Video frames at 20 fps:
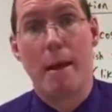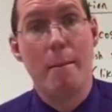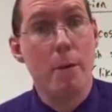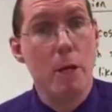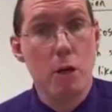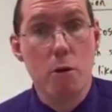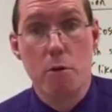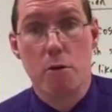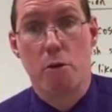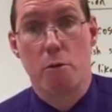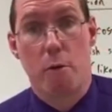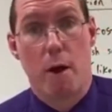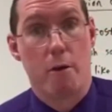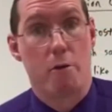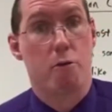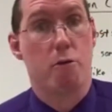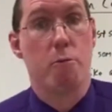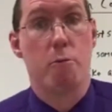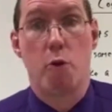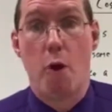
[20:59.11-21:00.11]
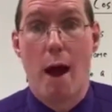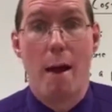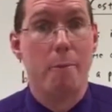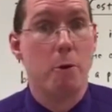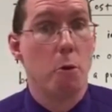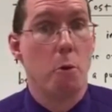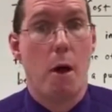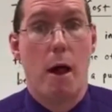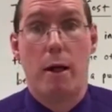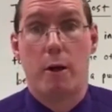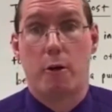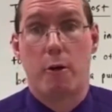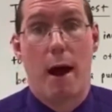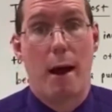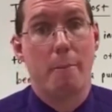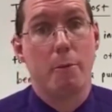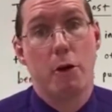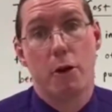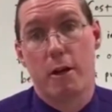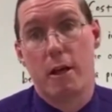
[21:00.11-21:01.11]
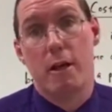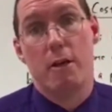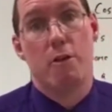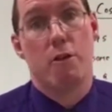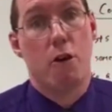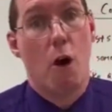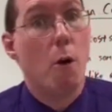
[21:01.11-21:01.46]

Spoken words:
maybe use the restroom, grab your wallet, grab your keys,